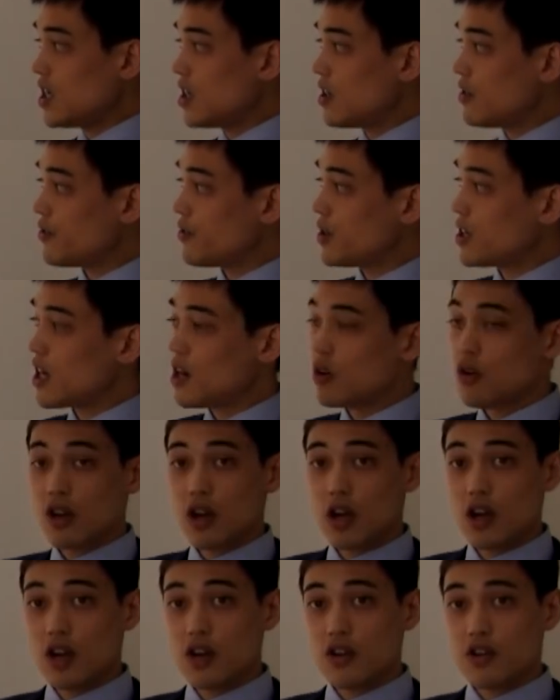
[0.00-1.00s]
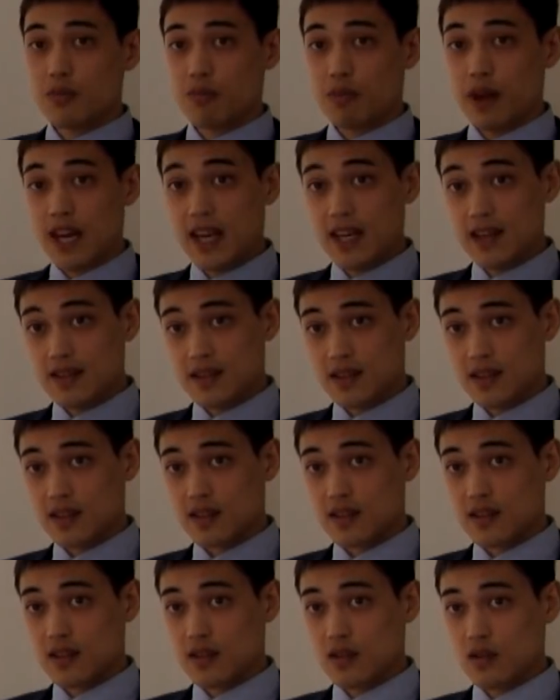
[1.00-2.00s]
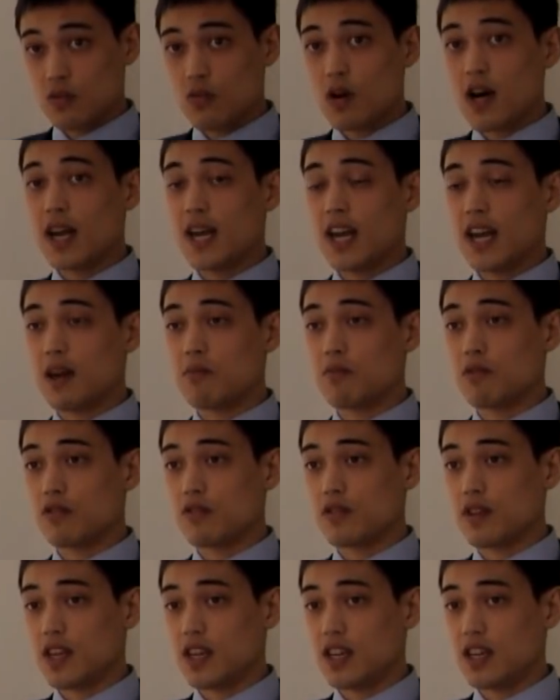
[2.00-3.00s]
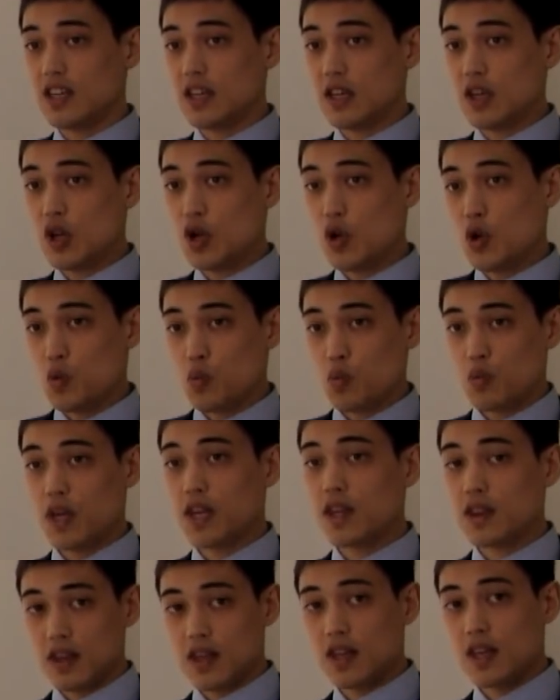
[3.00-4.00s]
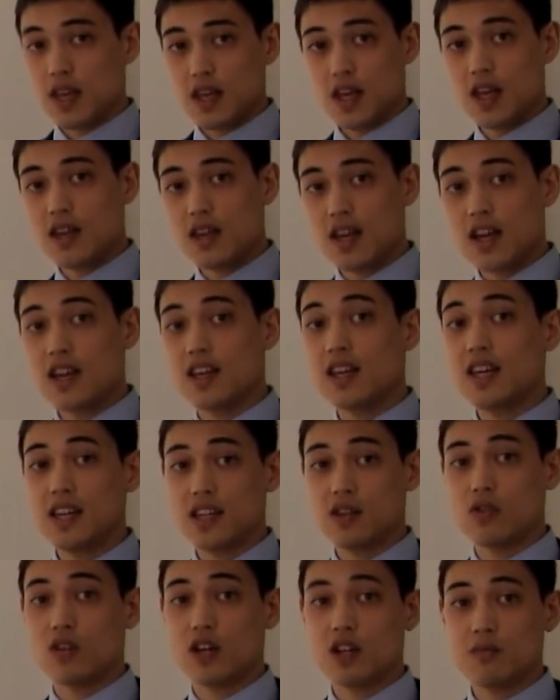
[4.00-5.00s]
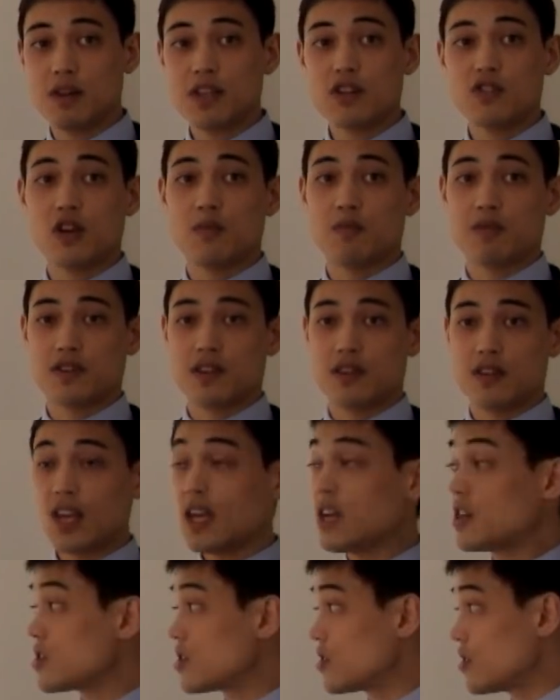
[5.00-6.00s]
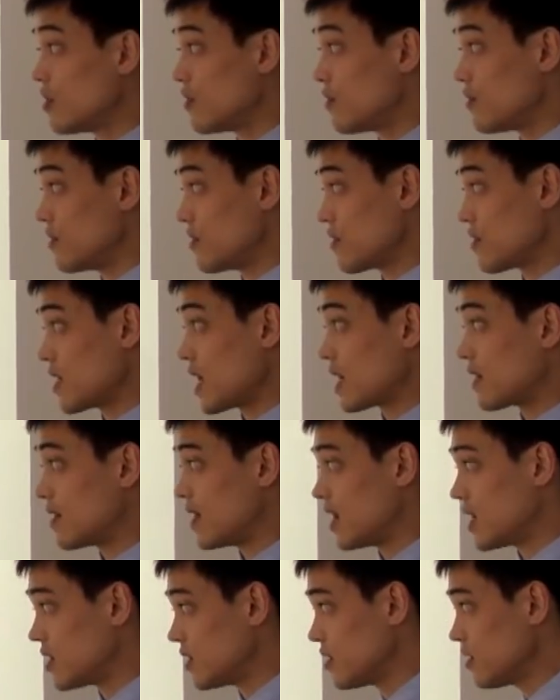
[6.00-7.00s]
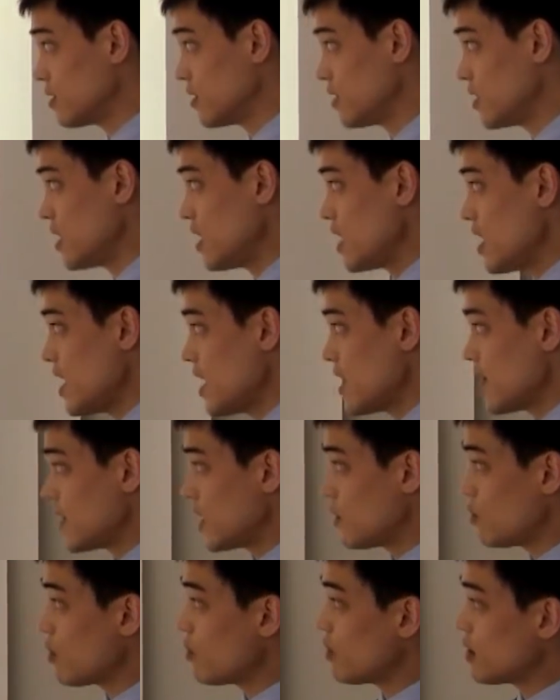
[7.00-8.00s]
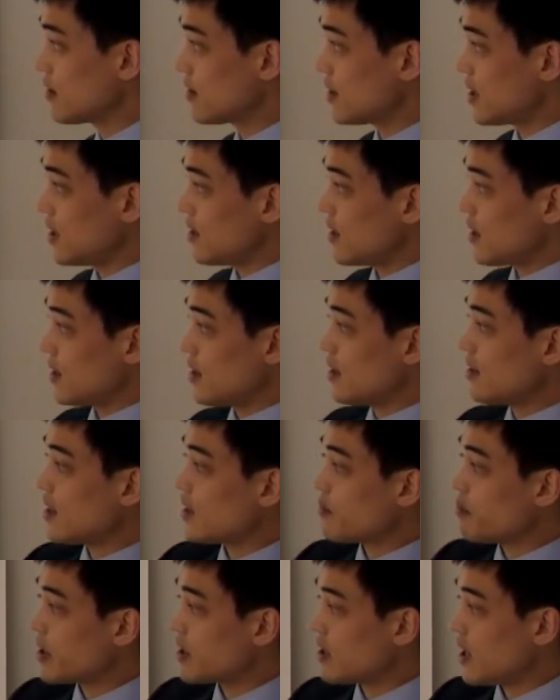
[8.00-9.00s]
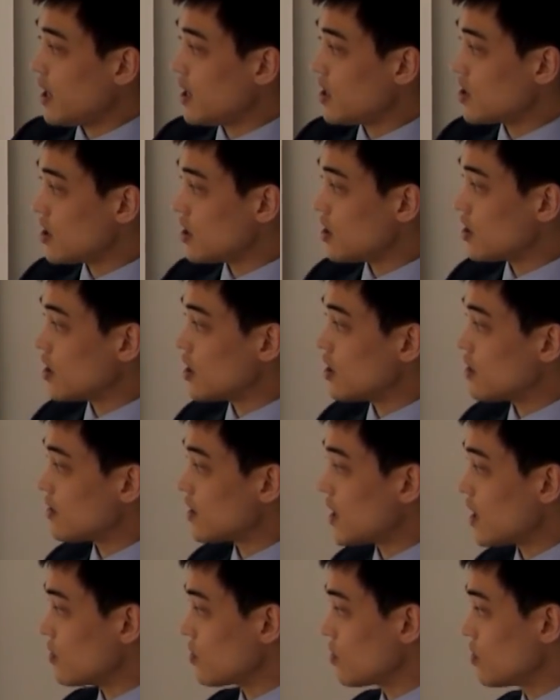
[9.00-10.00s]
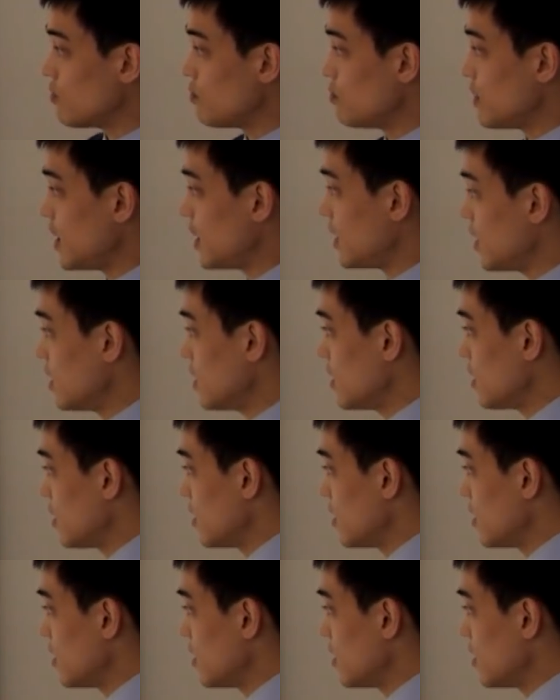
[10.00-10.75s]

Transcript: If we now replace this ym of t with the Ito-Hermite representation of that signal, then we will see that this expectation turns out to be